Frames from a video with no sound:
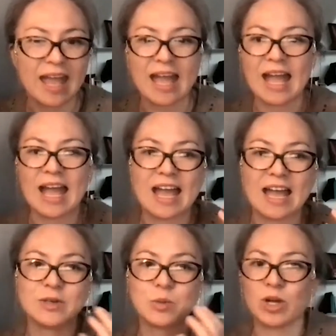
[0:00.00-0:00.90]

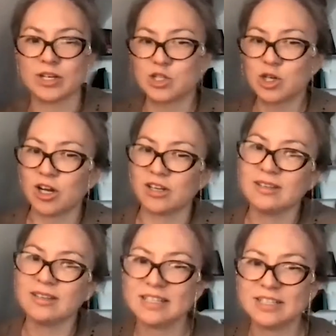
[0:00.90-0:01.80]
and where
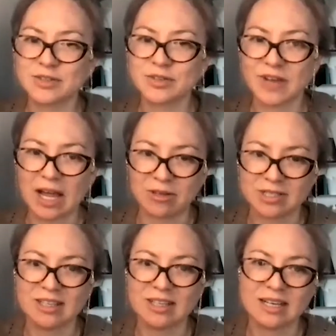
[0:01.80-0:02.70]
John is
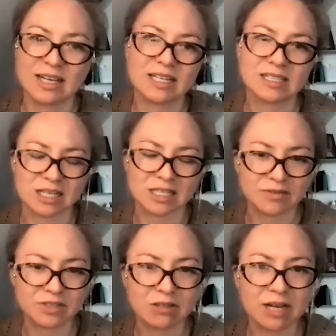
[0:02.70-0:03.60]
founder and executive
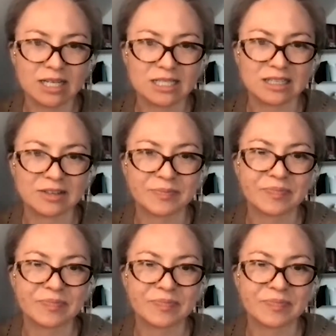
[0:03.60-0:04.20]
director.